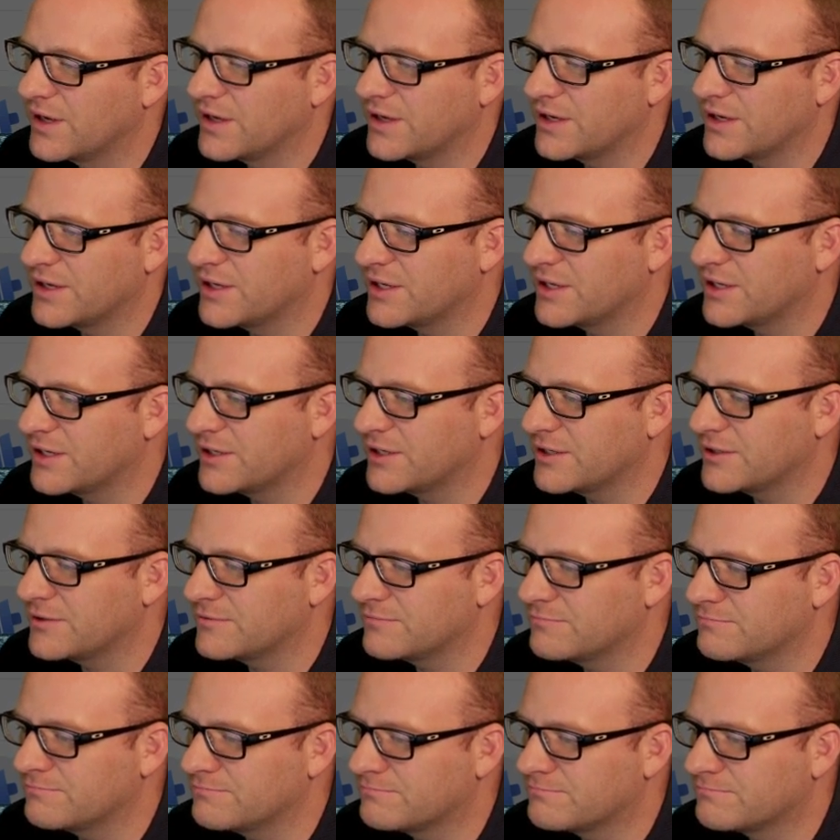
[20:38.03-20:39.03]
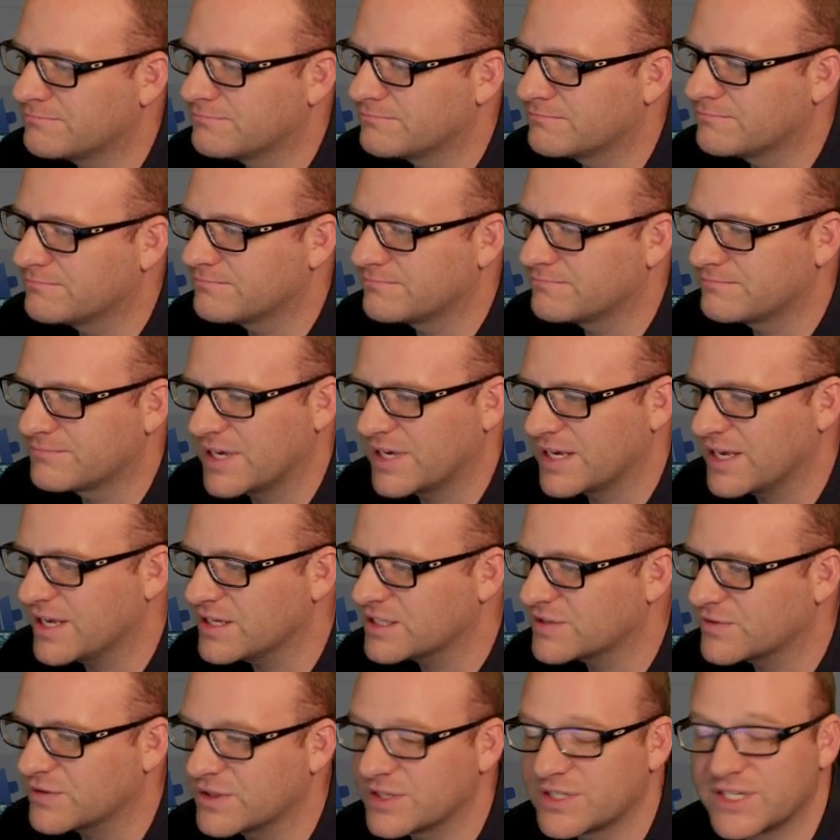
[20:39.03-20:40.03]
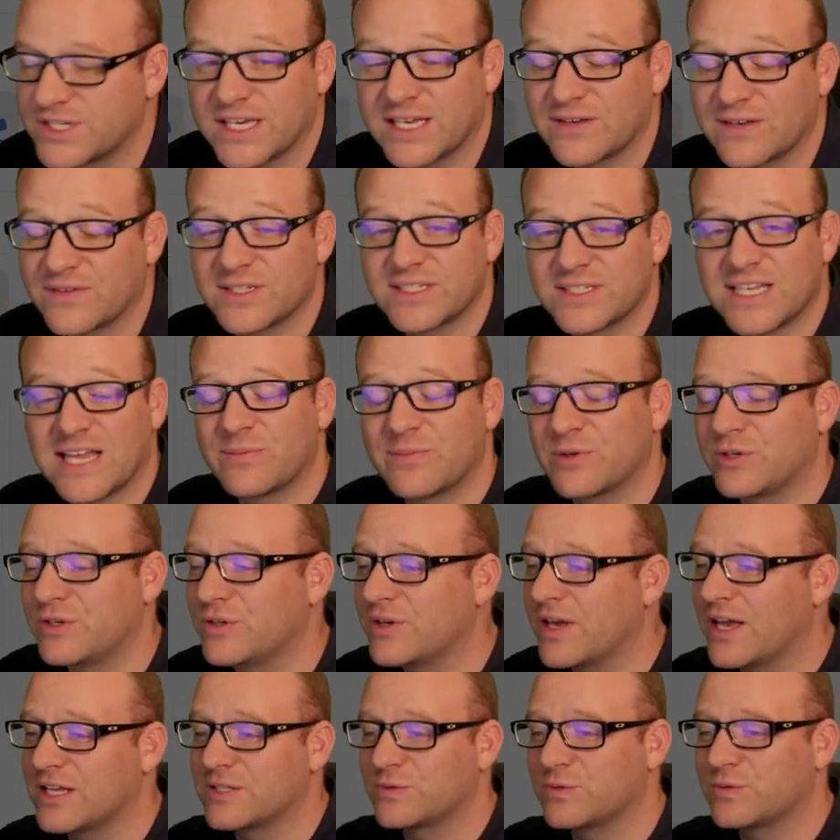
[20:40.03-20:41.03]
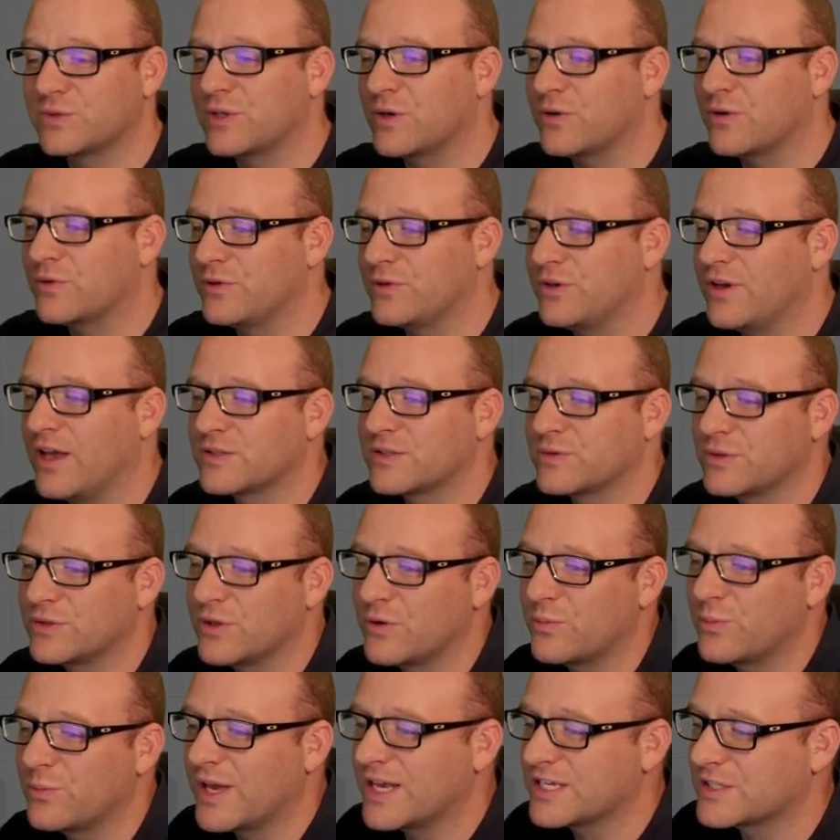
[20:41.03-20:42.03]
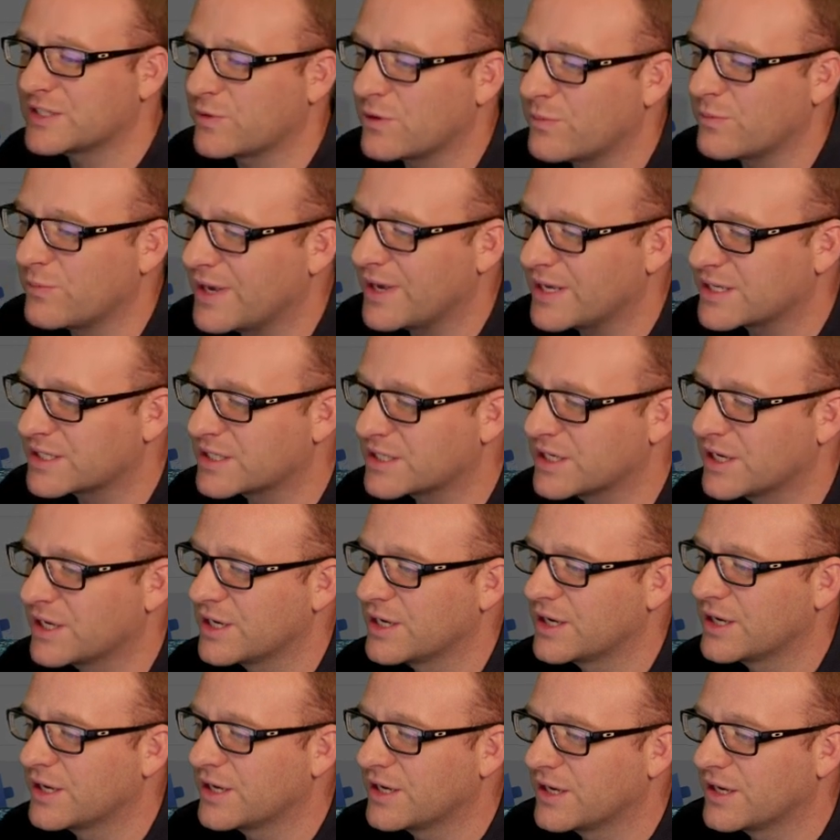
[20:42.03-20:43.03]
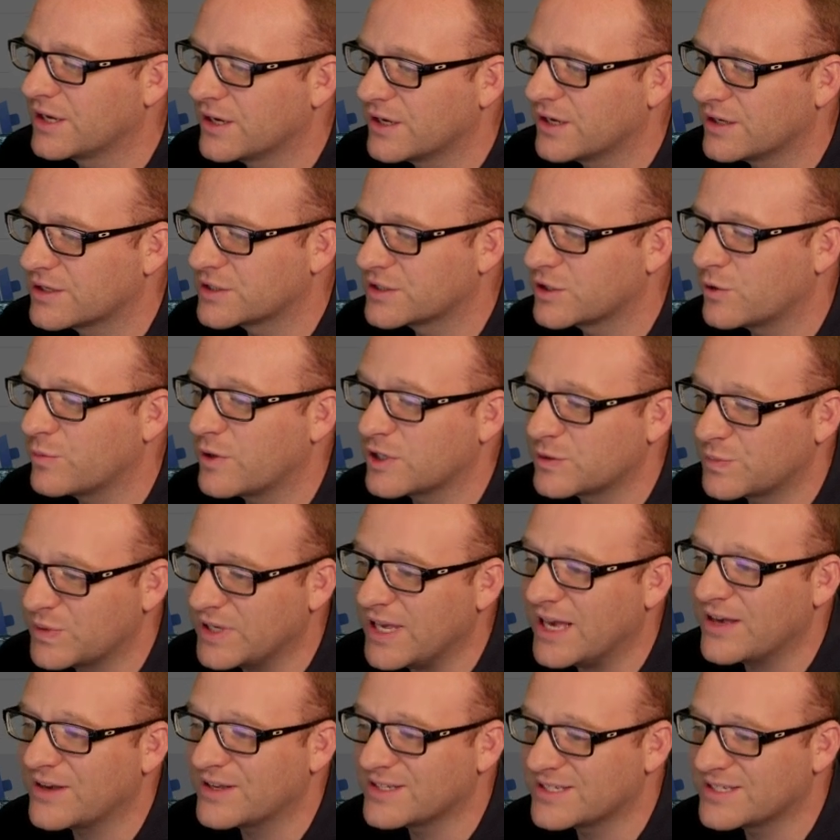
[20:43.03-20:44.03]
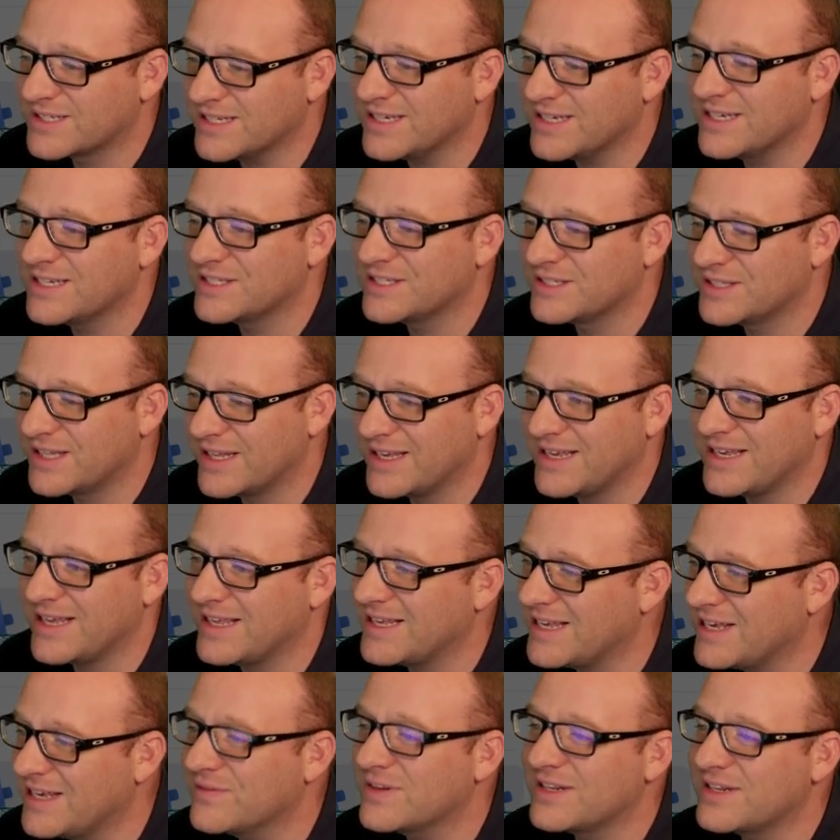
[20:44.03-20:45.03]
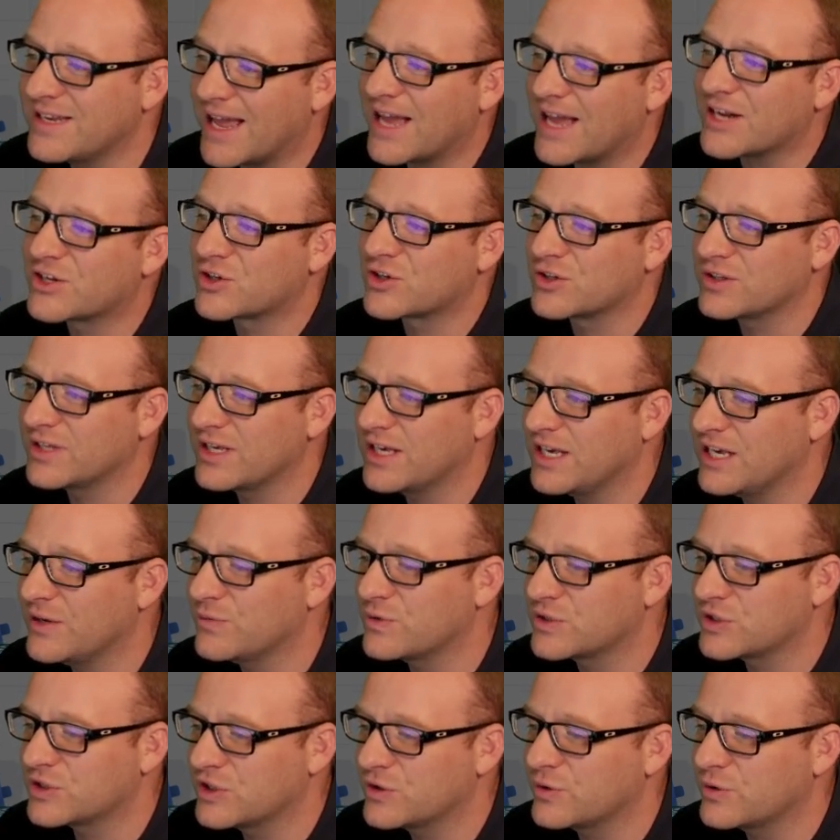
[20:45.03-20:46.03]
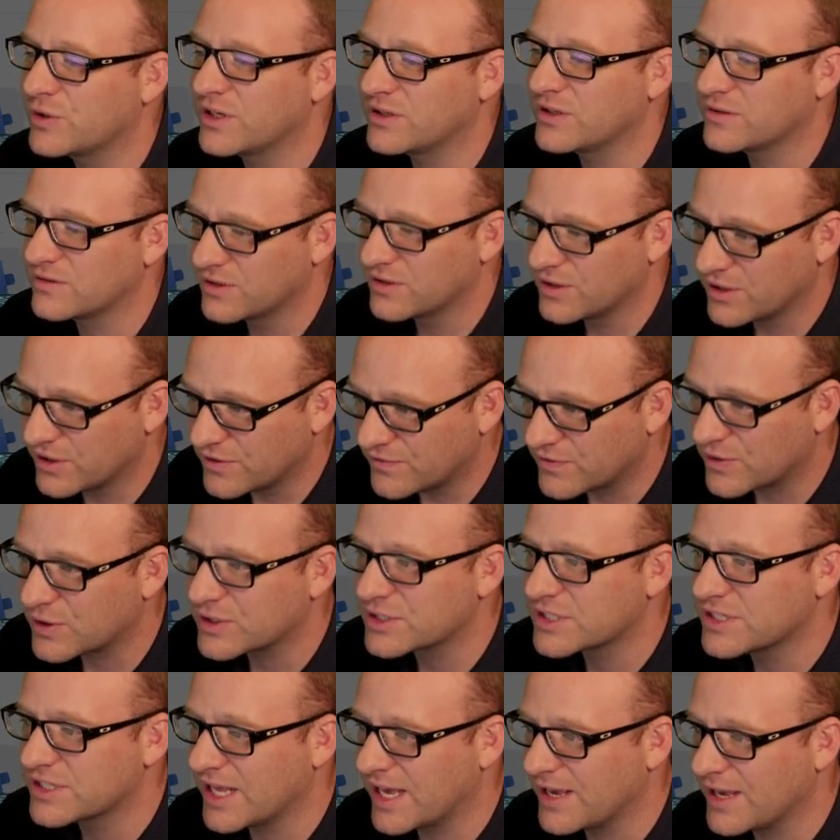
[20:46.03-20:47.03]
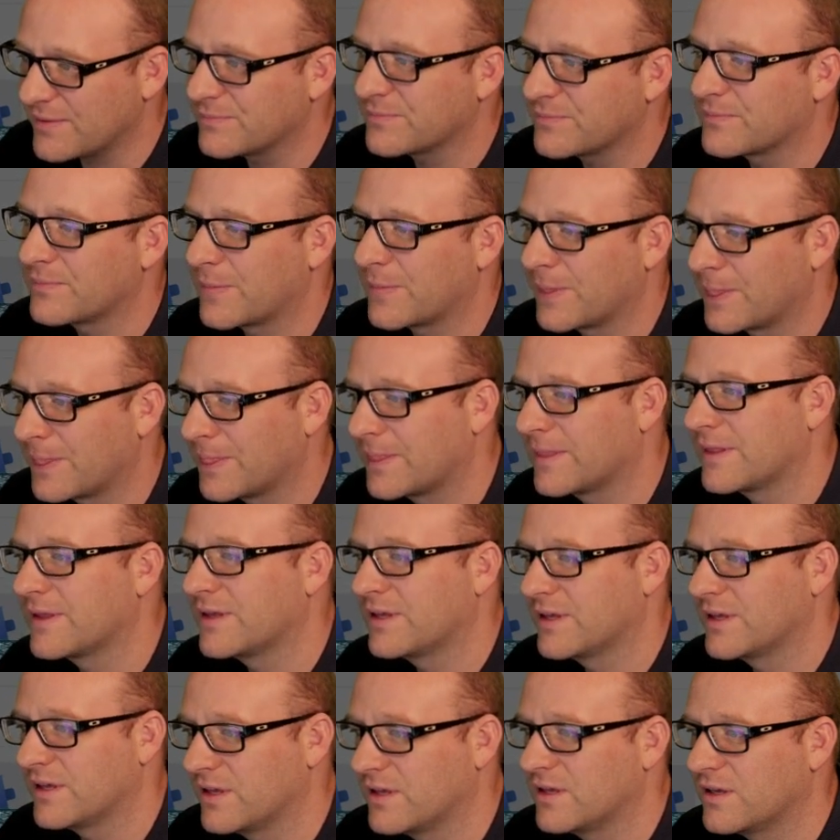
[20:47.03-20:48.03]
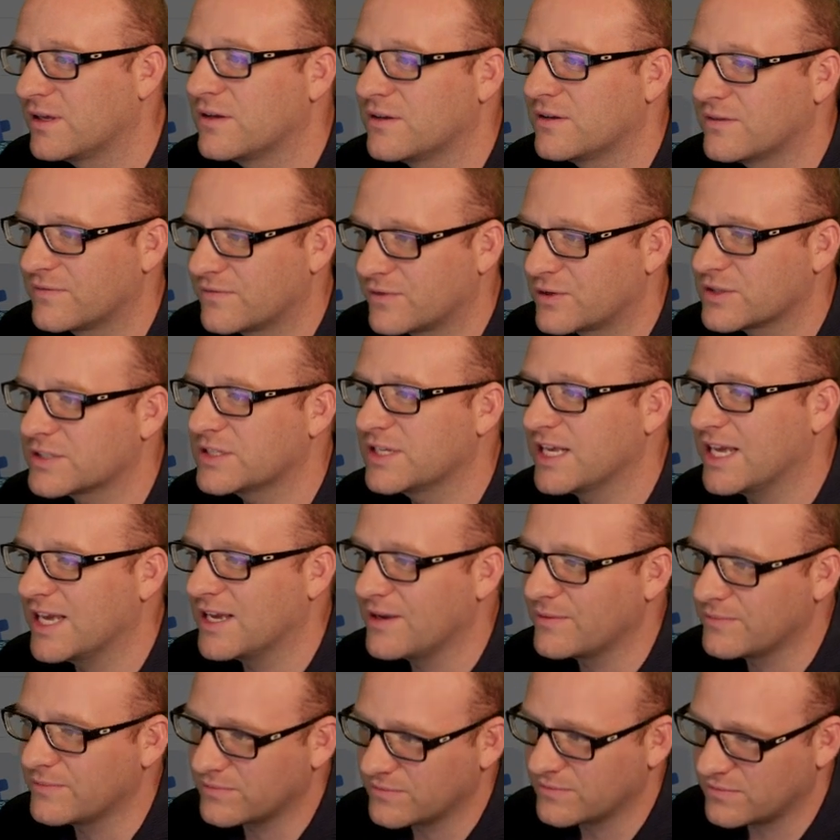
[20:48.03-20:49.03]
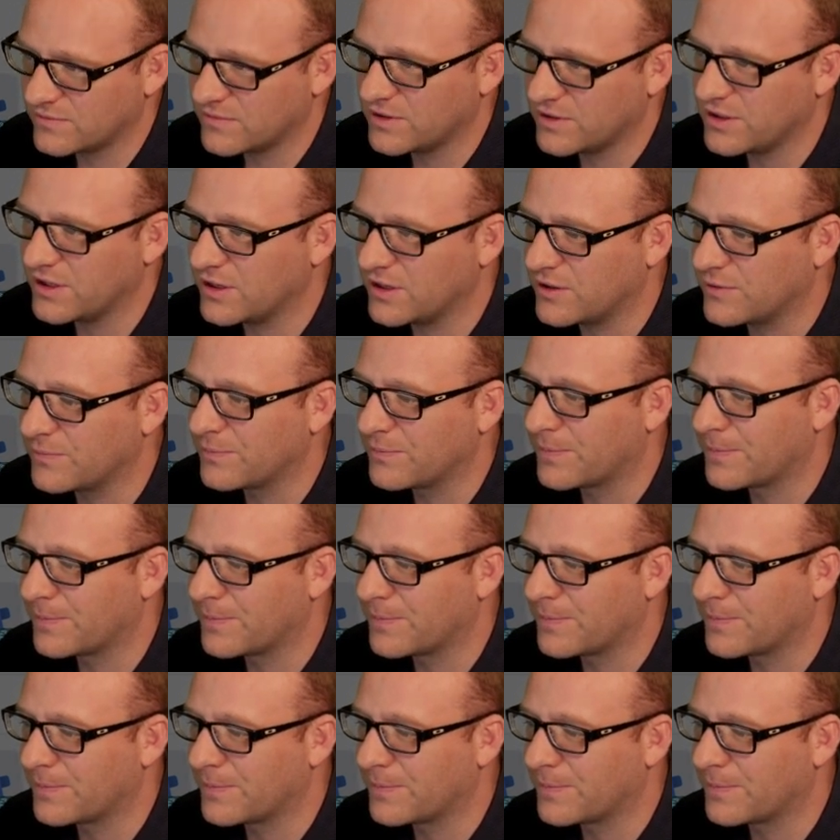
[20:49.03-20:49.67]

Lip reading: I guess for the sake of example, you guys will know best what makes so much. But yeah, you can see even naturally he was doing first name, you know.